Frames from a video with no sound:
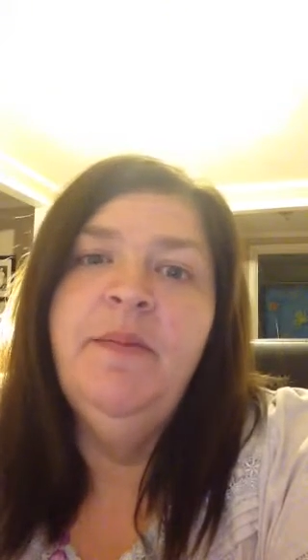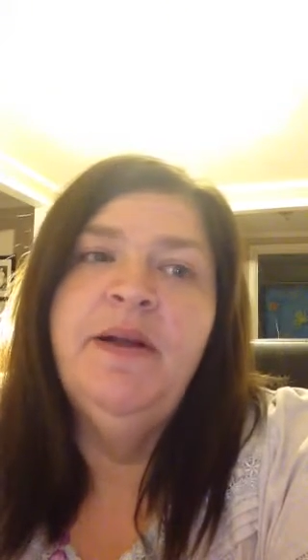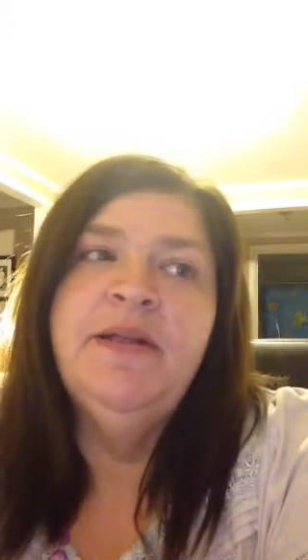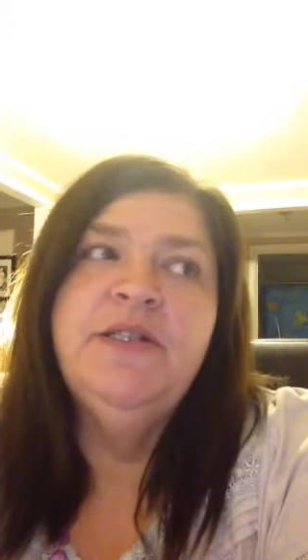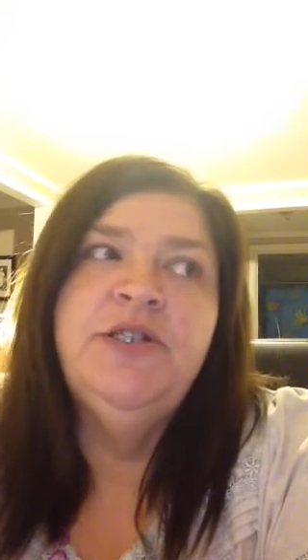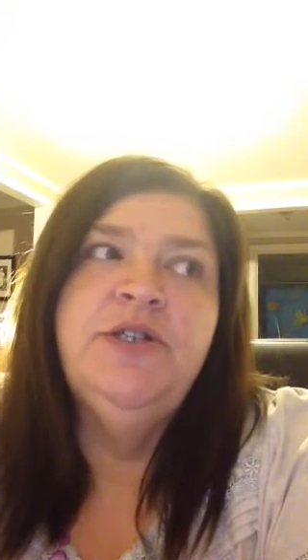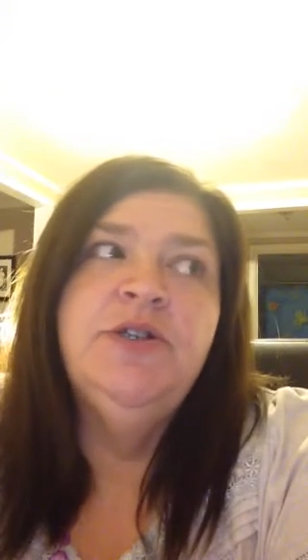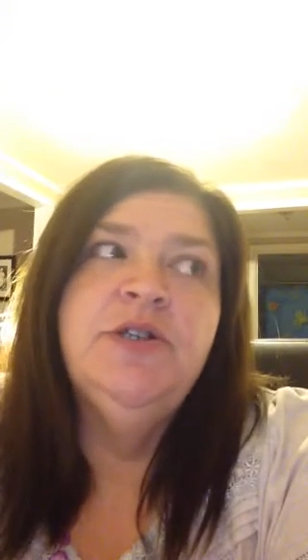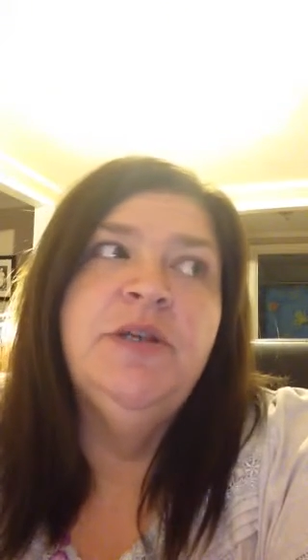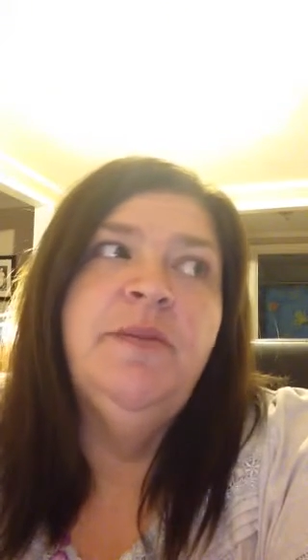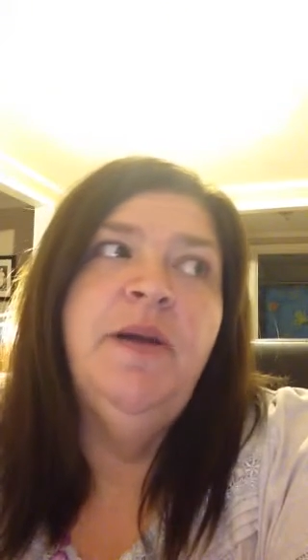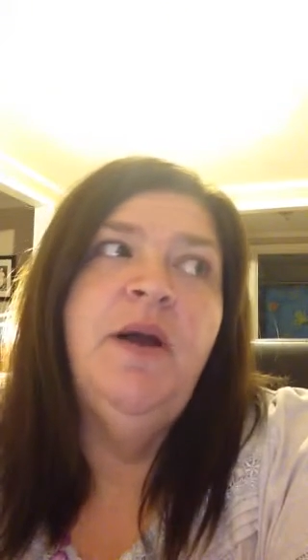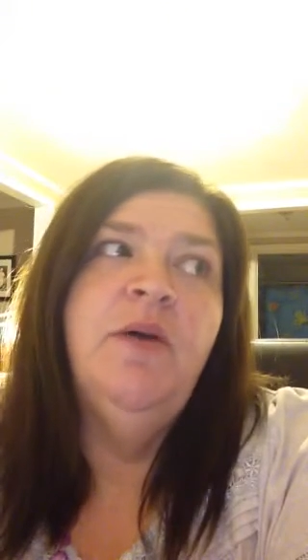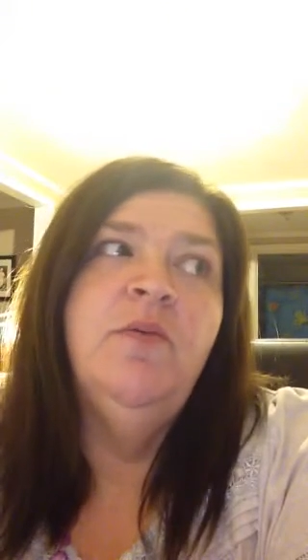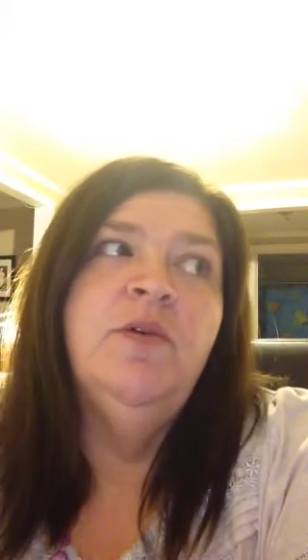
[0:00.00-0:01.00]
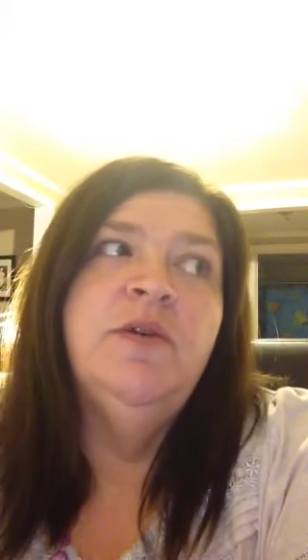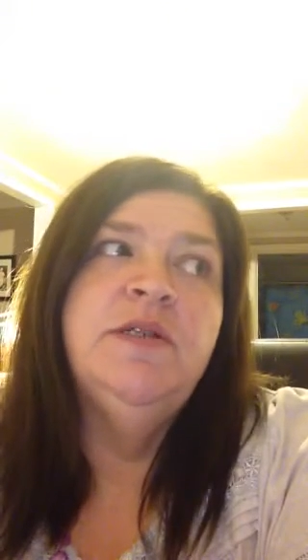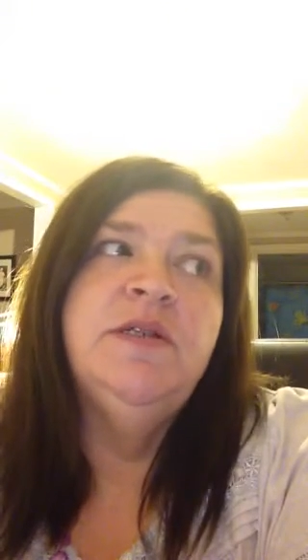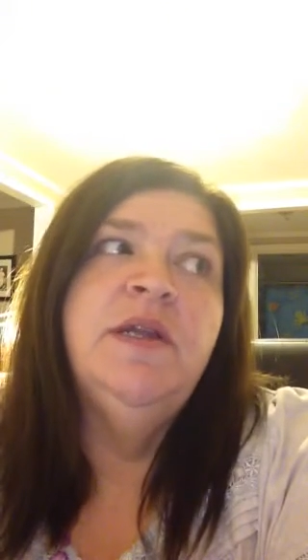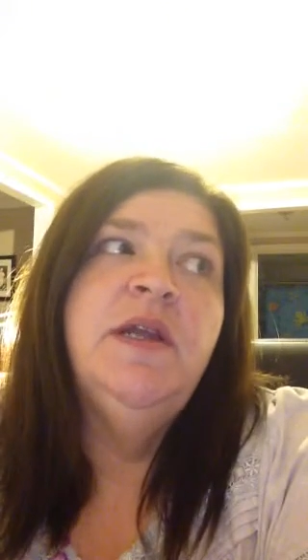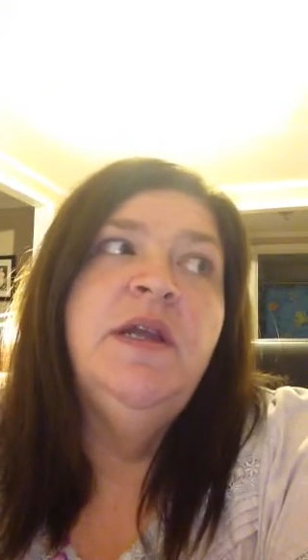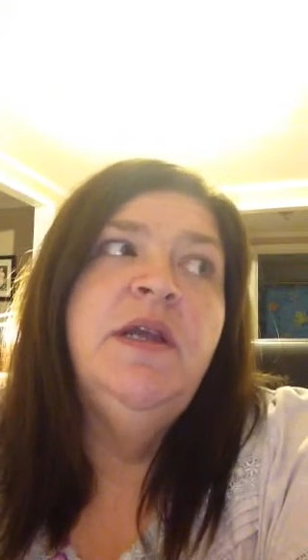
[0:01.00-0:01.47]
Mine's usually about
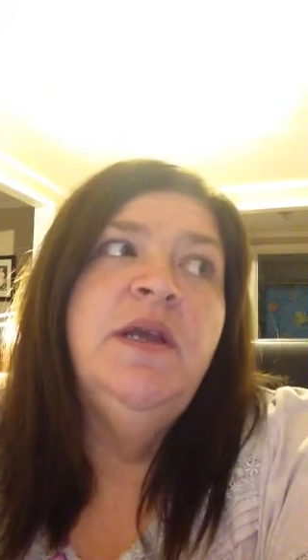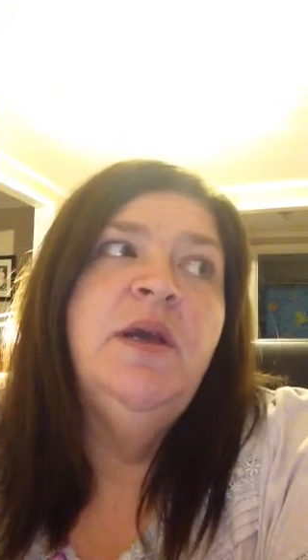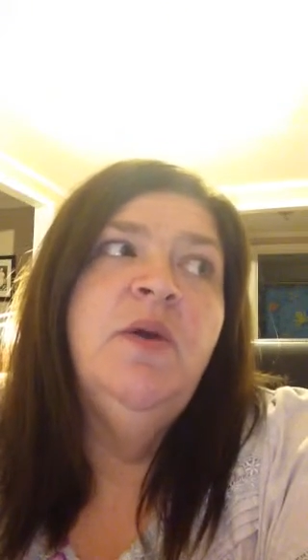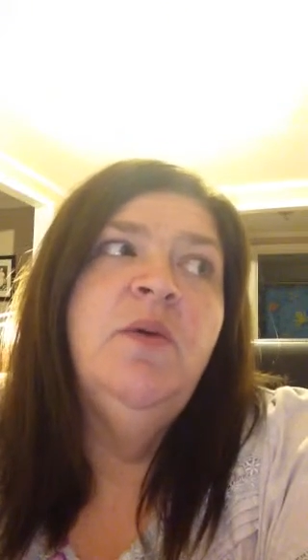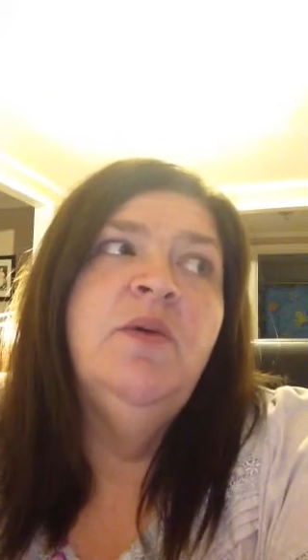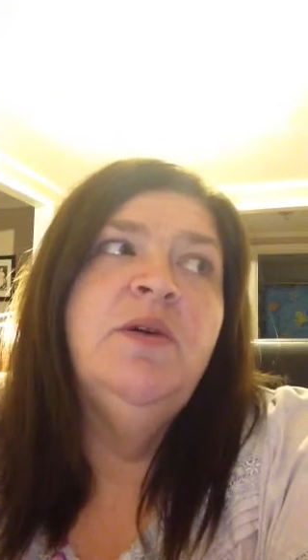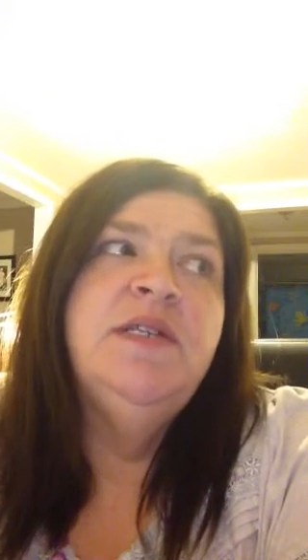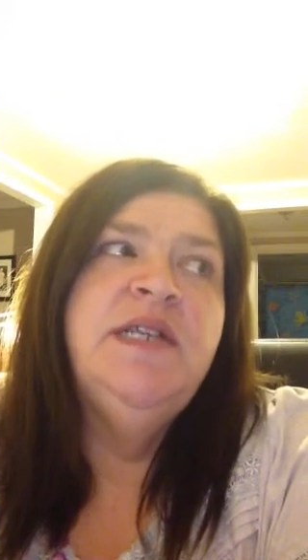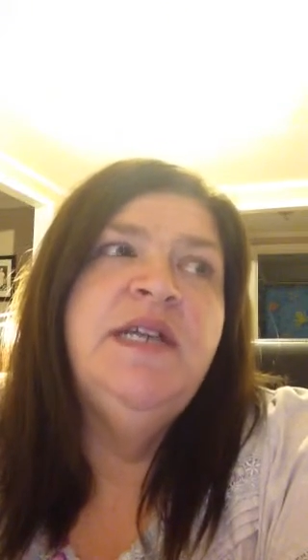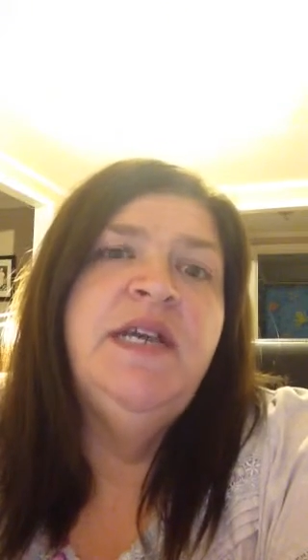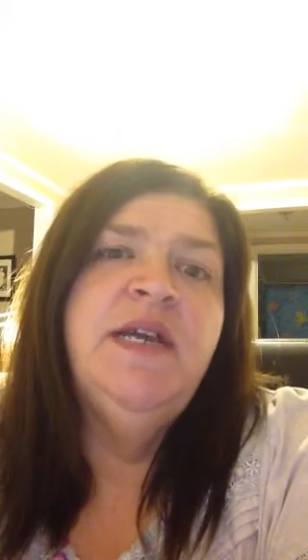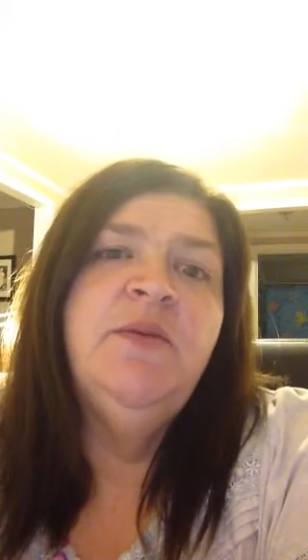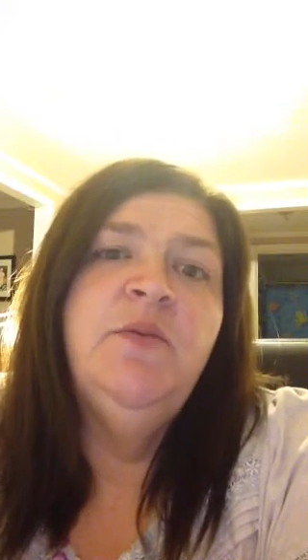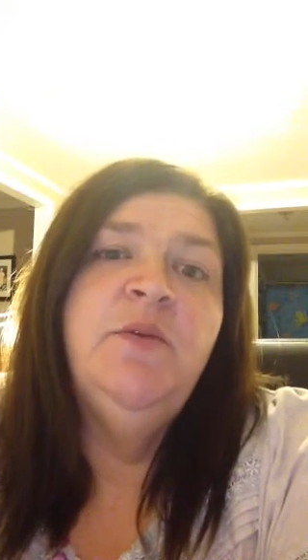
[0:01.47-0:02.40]
one, 110,